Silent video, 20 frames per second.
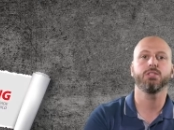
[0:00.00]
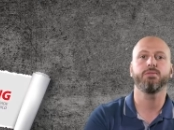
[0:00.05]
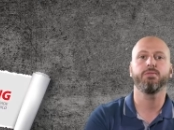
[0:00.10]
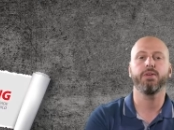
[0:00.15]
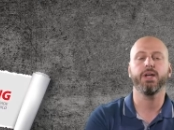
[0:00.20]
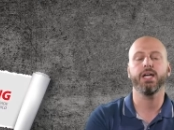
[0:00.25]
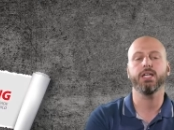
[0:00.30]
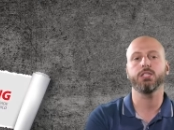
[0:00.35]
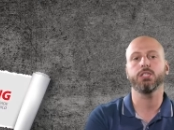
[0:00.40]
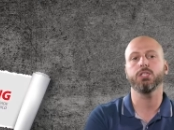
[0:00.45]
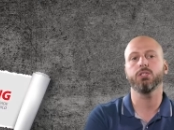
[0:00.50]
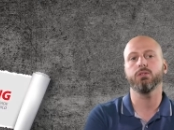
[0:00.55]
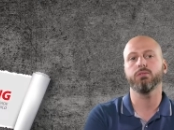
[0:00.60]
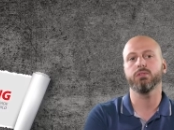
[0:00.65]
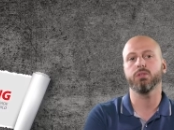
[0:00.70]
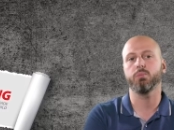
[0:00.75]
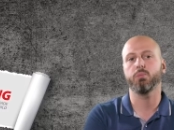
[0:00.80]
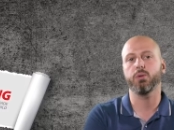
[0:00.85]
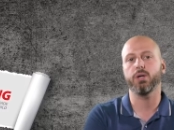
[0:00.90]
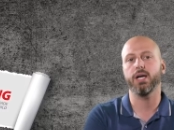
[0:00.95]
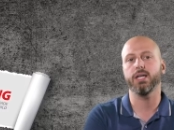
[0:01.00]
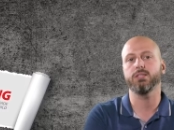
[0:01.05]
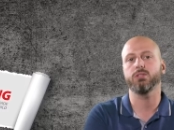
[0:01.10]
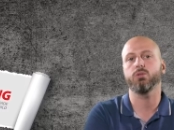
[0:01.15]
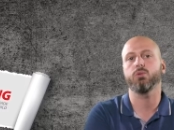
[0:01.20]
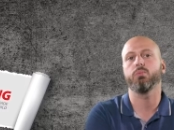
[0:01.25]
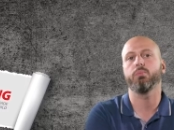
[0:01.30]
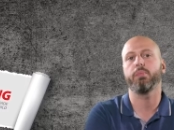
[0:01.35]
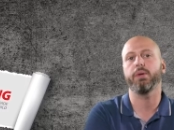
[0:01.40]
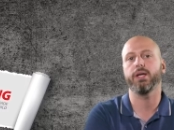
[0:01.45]
is fraction of the price
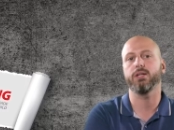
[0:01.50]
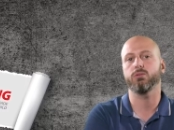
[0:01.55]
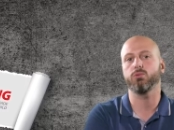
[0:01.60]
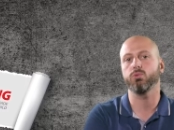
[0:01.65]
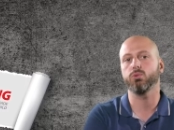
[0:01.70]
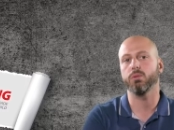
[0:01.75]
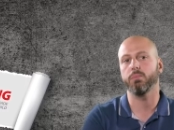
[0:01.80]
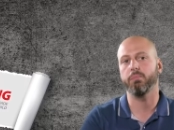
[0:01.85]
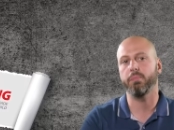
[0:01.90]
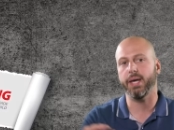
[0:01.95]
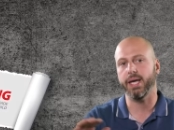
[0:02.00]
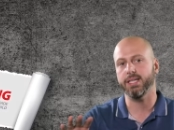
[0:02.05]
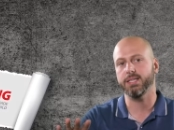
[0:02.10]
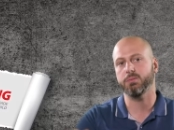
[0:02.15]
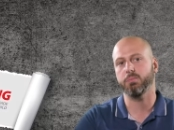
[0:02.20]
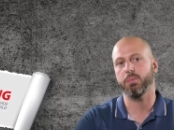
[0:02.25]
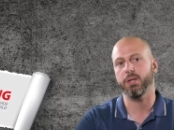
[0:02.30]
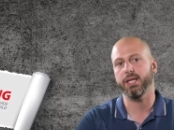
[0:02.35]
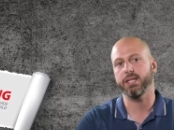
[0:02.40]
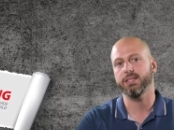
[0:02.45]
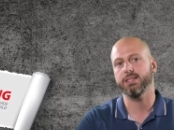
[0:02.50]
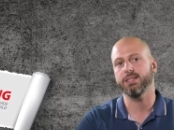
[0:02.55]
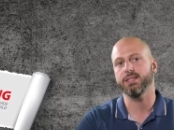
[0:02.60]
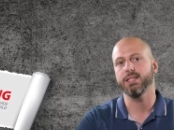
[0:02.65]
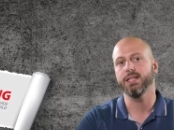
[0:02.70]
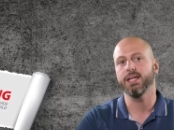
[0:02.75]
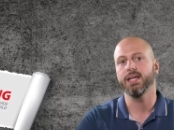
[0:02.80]
compared to the base plate.